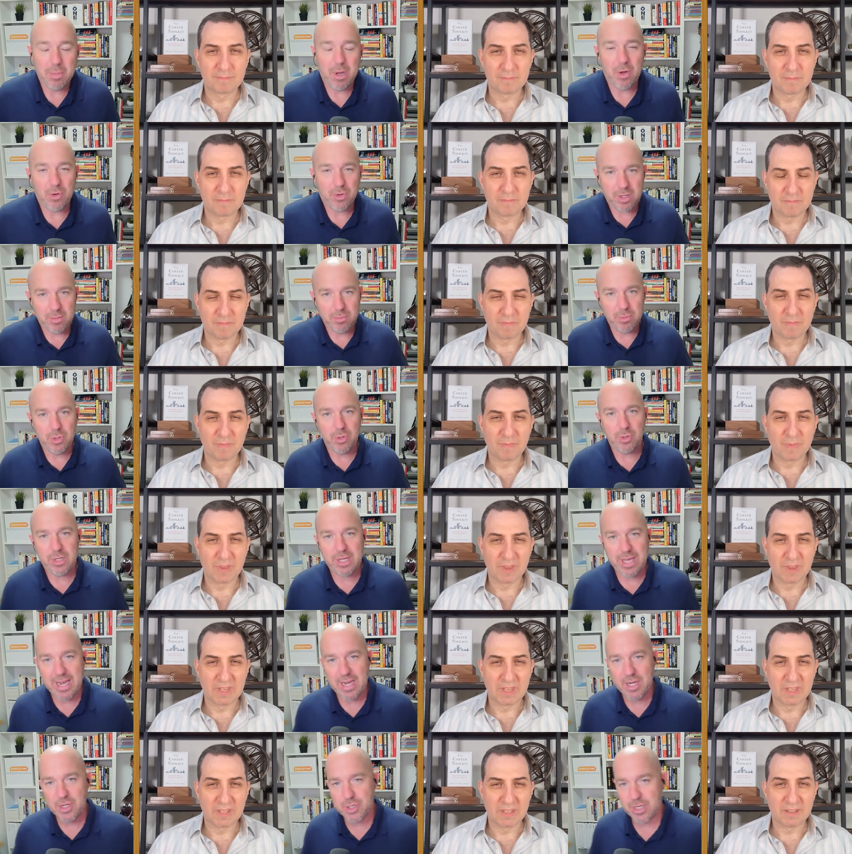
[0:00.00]
Speaker 1: about
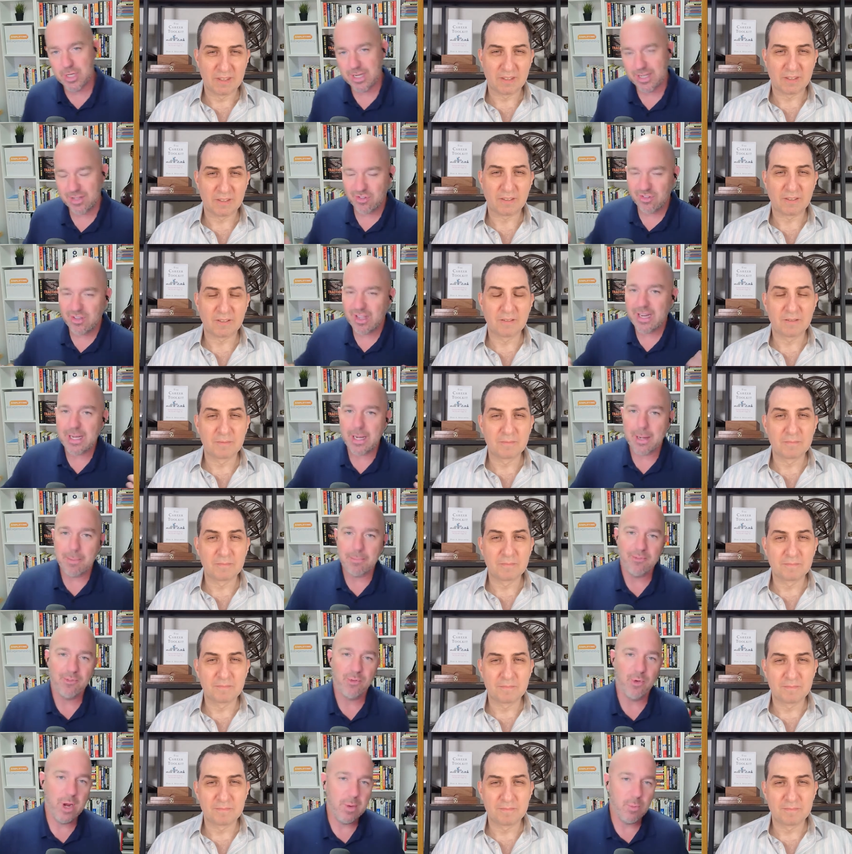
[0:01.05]
communication and setting
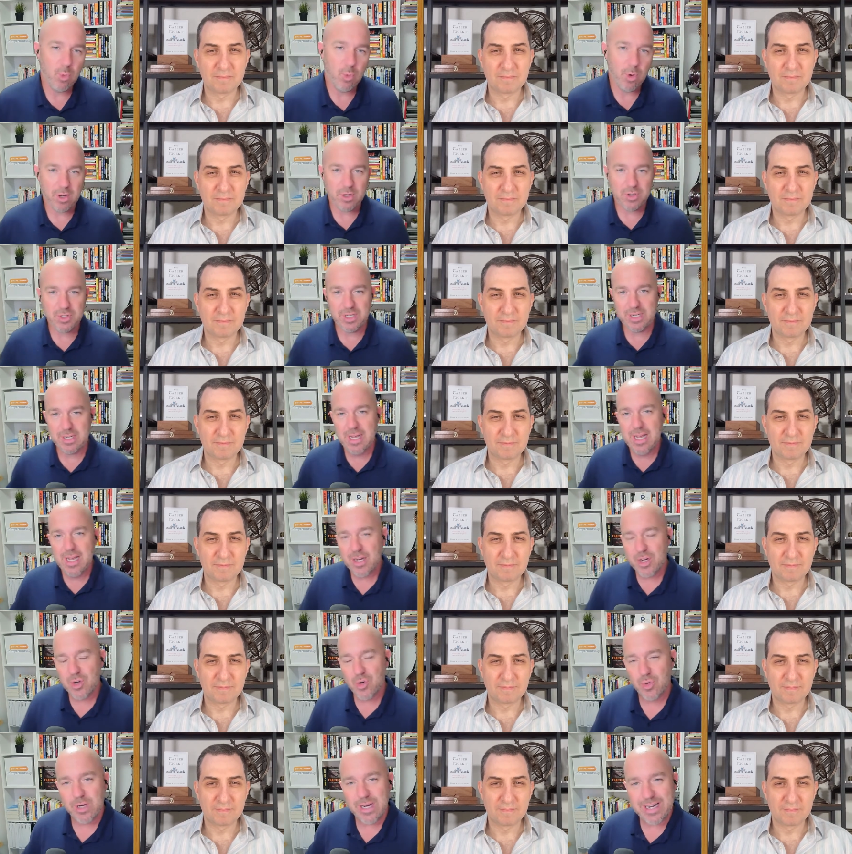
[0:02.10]
up frameworks and
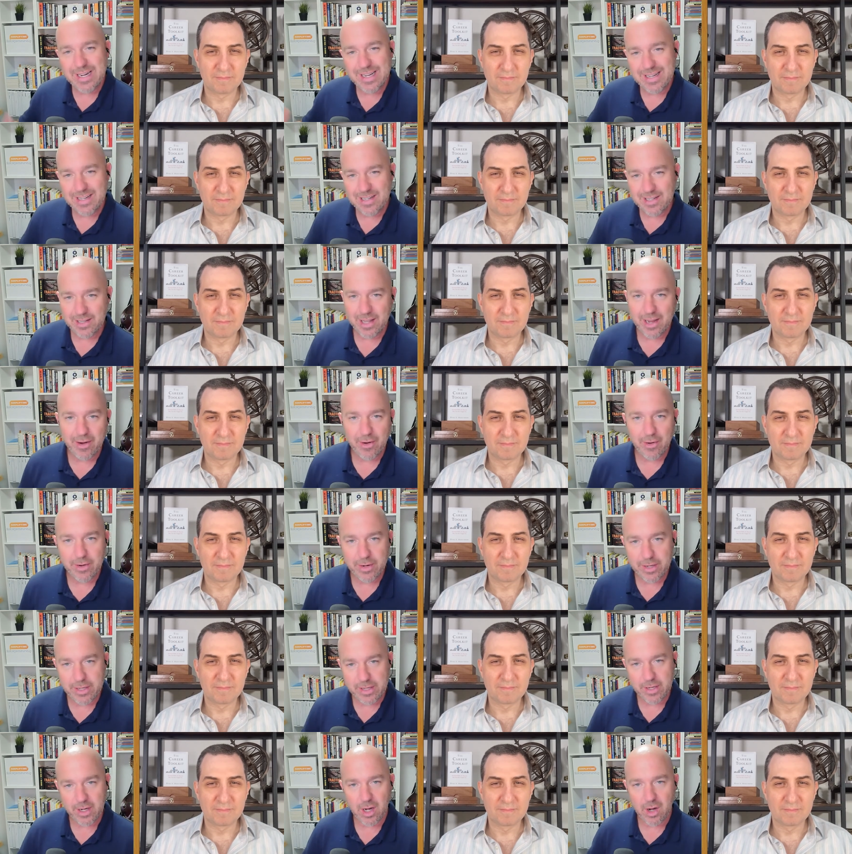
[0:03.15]
creating
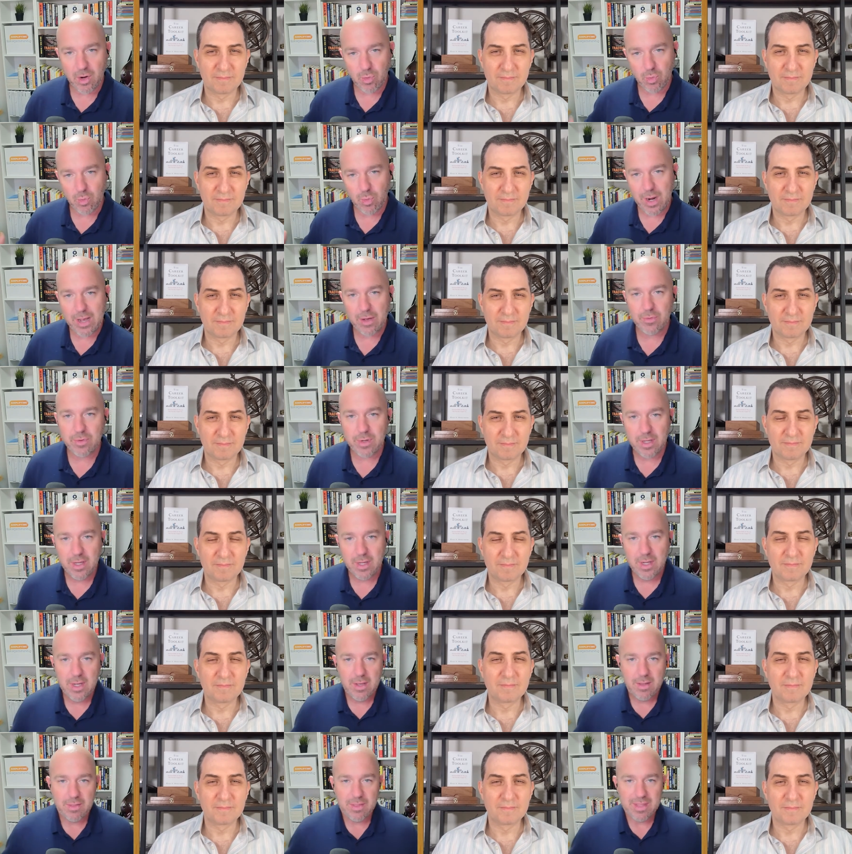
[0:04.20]
clarity around
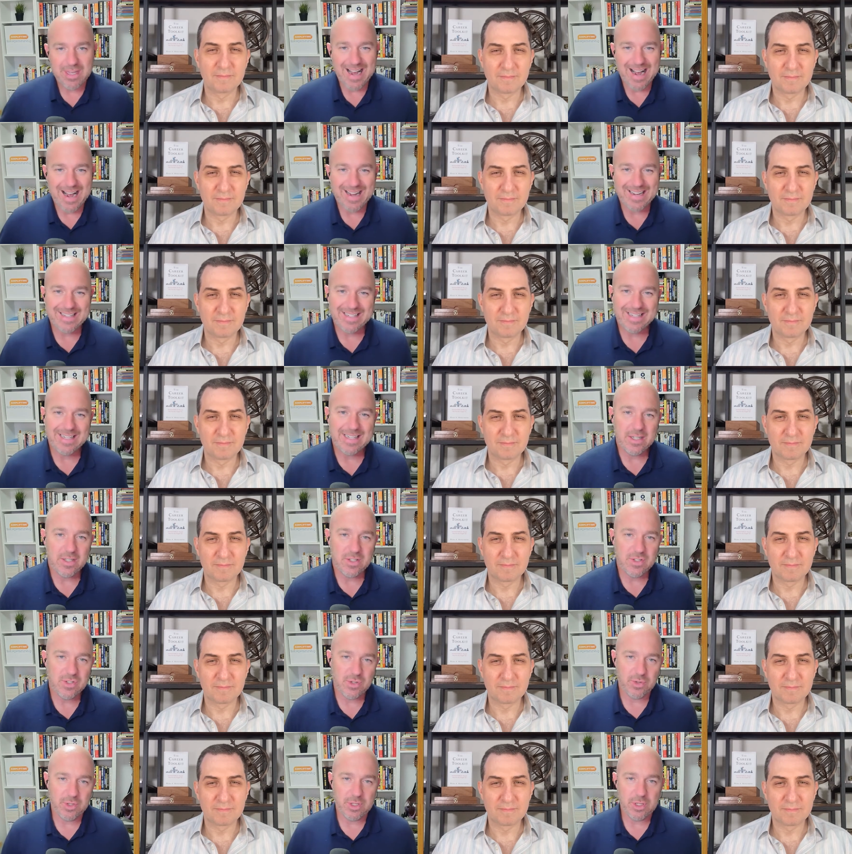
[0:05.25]
the
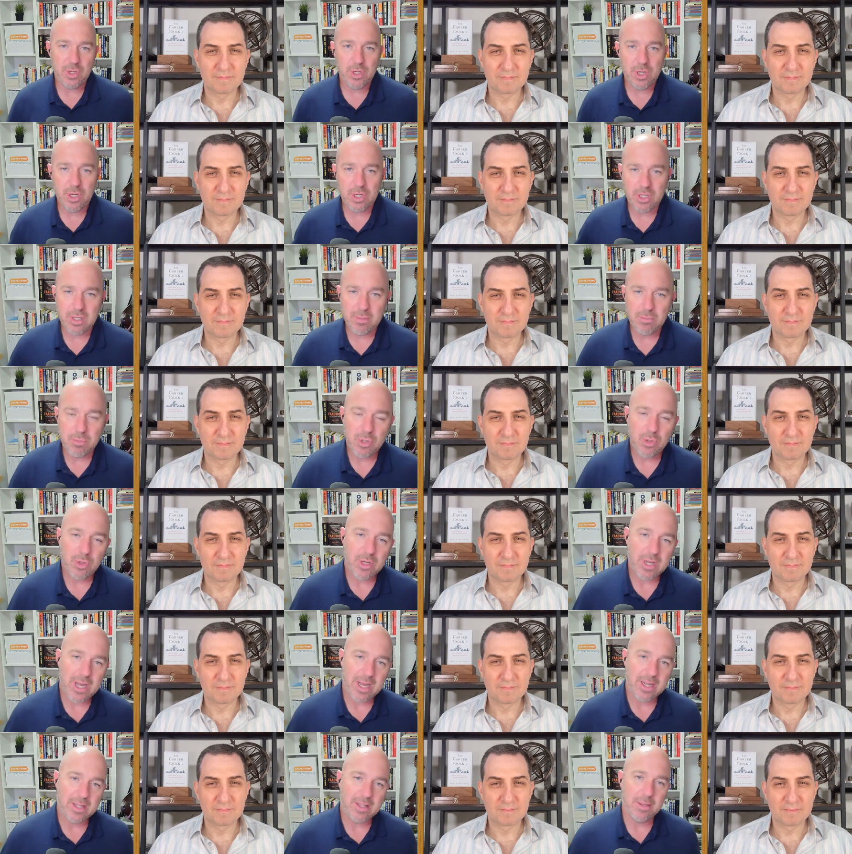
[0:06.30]
ideas so that you can
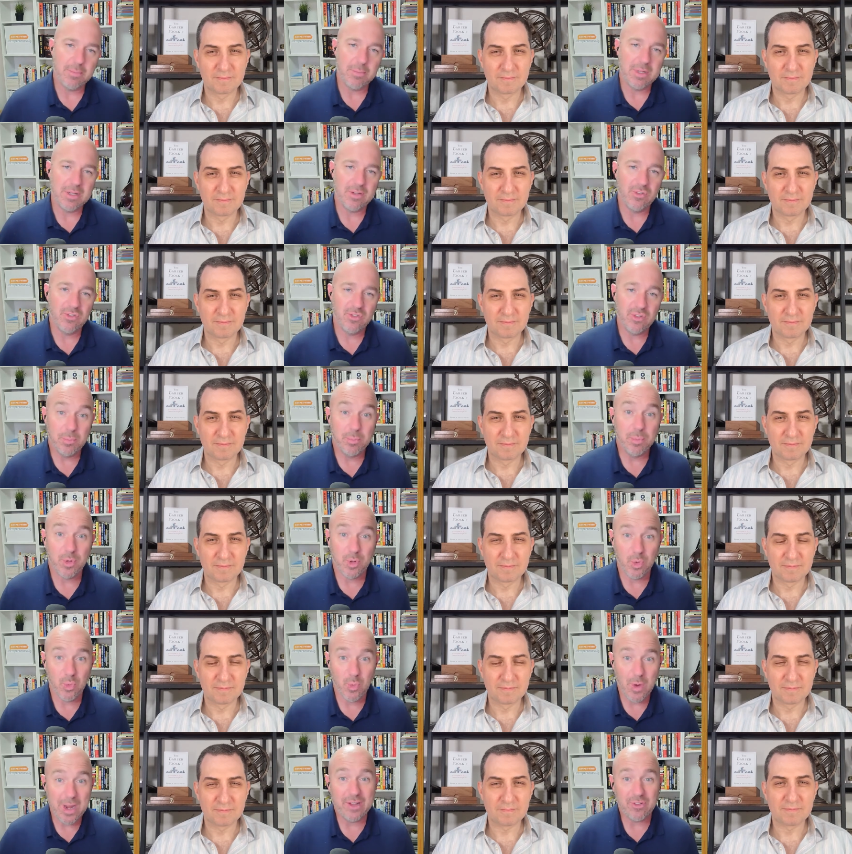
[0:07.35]
communicate them in
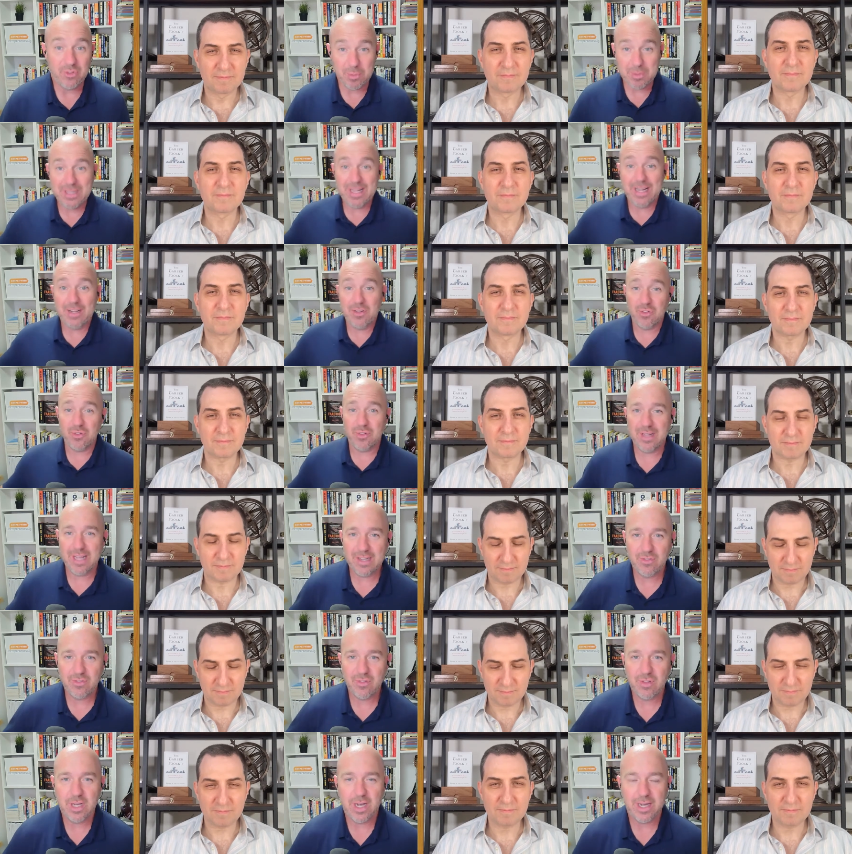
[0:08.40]
simpler ways. I mean, that's
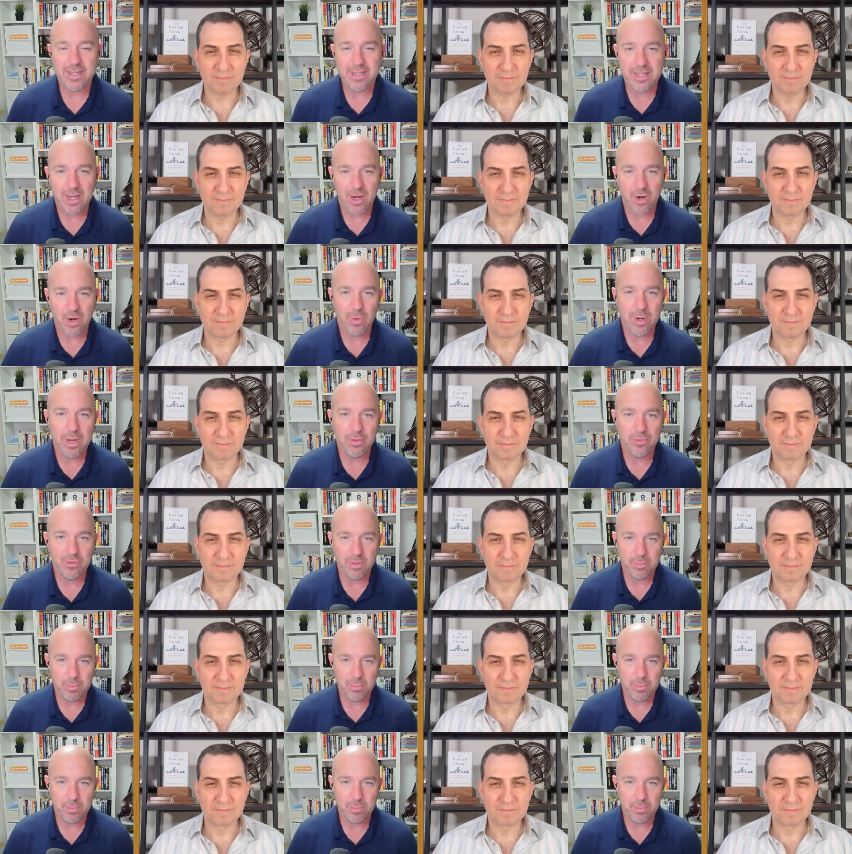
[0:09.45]
that's the idea around